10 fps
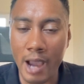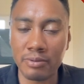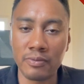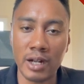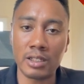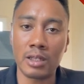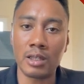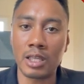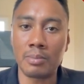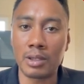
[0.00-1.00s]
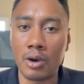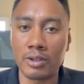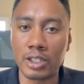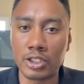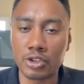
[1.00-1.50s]
I provided the link below
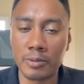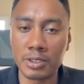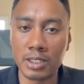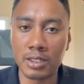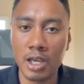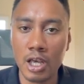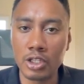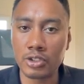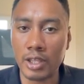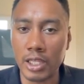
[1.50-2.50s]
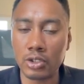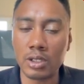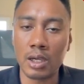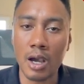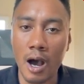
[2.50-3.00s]
in the description so that you
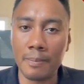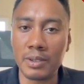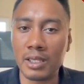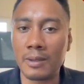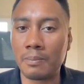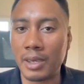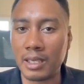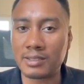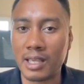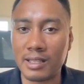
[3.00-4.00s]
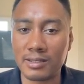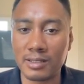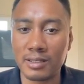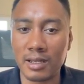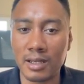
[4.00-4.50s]
can copy and paste that
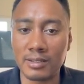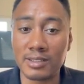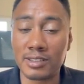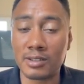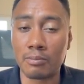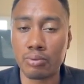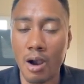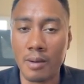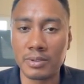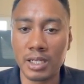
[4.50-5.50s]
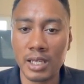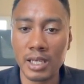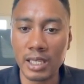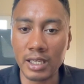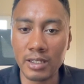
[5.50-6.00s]
system prompt
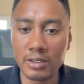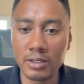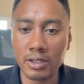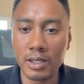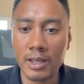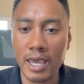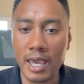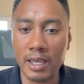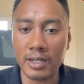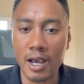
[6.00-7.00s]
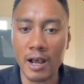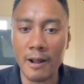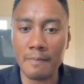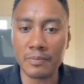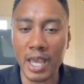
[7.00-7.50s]
in. And
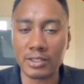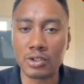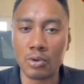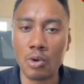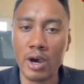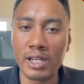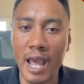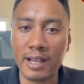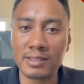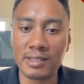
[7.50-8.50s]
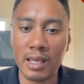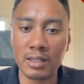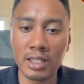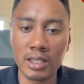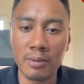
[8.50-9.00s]
yeah, so go ahead and access that
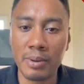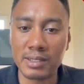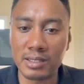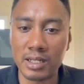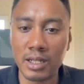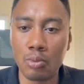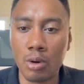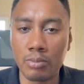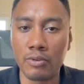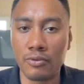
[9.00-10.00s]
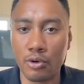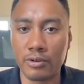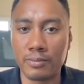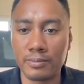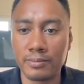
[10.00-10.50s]
link and paste it in. We'll move forward.